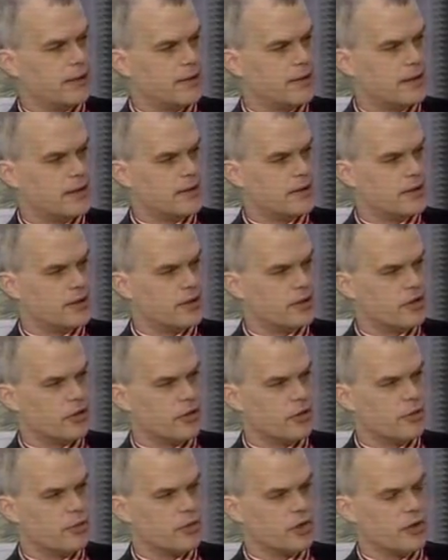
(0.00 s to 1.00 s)
since the
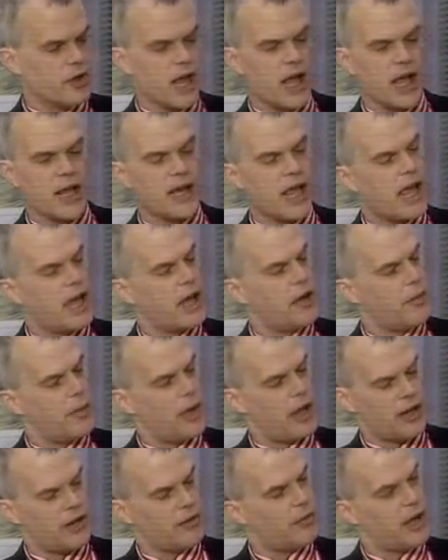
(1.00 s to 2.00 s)
Serbs are not
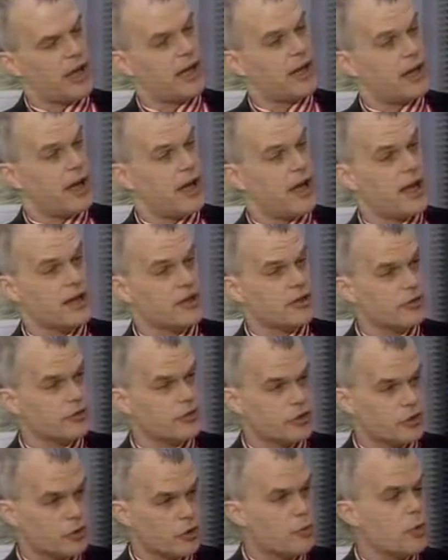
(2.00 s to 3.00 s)
animated by any hostile
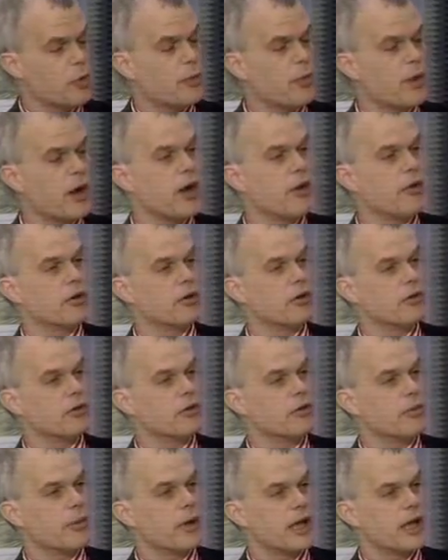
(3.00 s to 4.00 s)
superpower
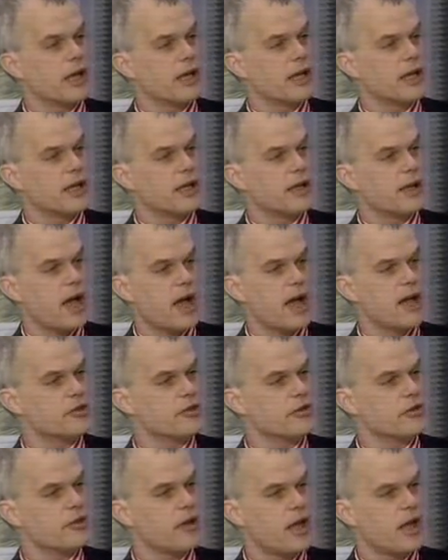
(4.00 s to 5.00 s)
or by any
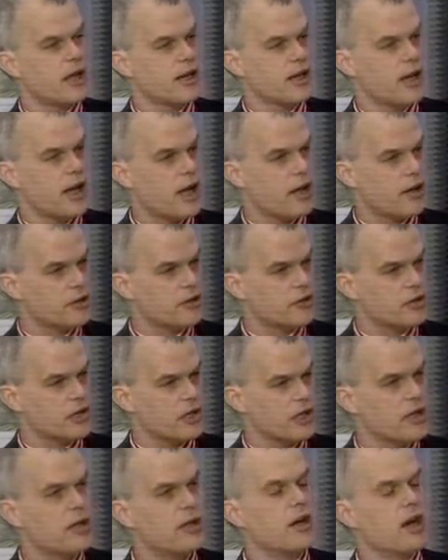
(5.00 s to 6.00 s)
hostile
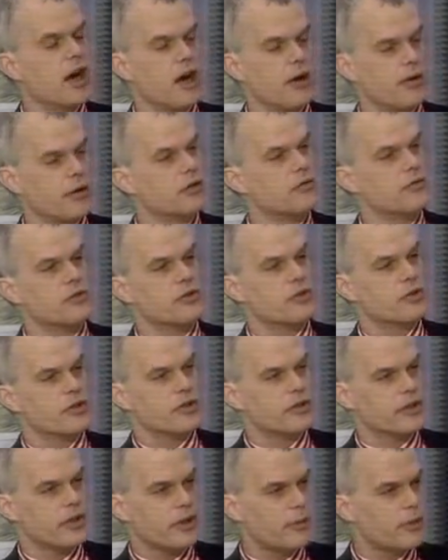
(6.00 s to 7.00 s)
ideology, our interest
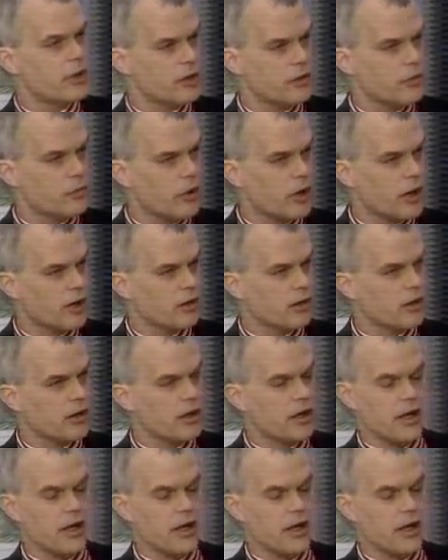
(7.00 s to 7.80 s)
is a limited one.